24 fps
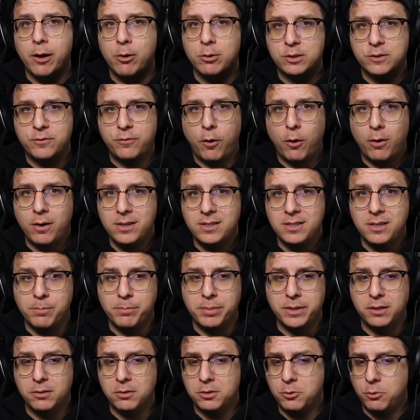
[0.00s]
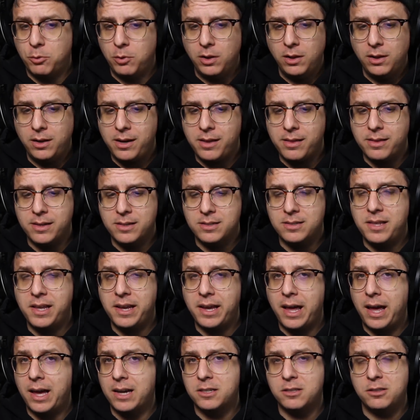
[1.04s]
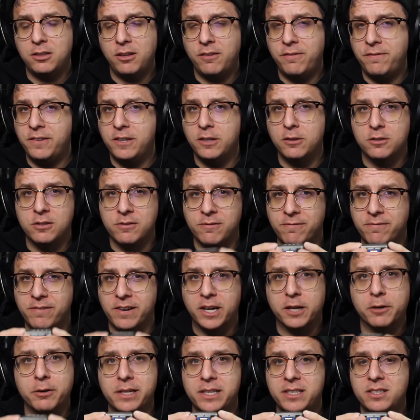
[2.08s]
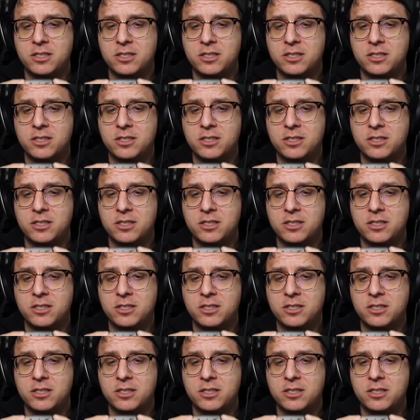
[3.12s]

Now, as far as the build quality, this thing actually feels very